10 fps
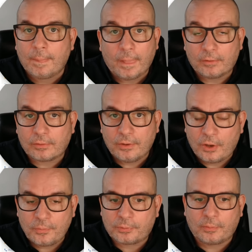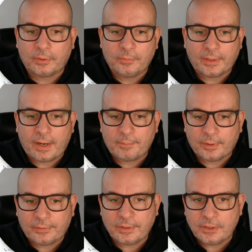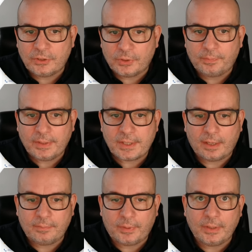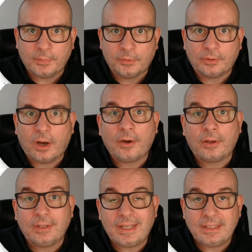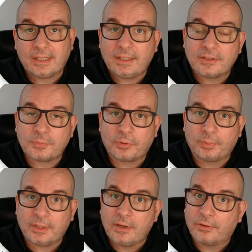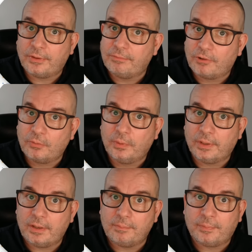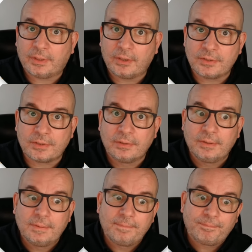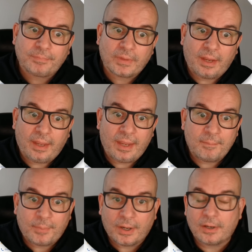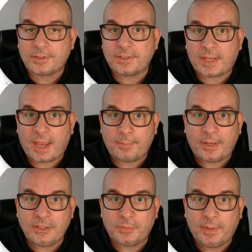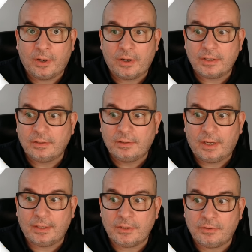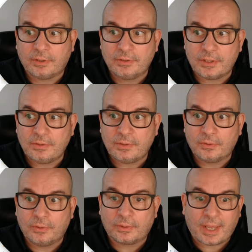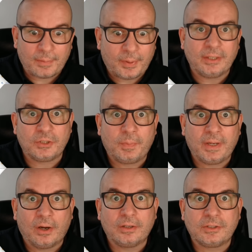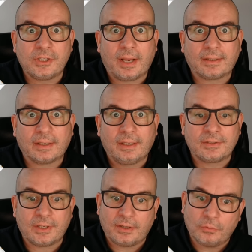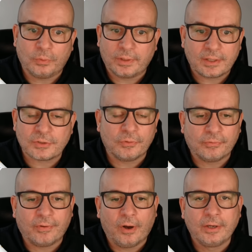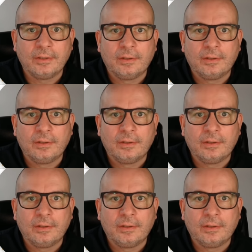I've got no problem with that, but I think you should be telling people. I know legally there's probably nothing wrong with it because it passes cap HPI and you can do your cap HPI check and say, oh, well, that's all fine.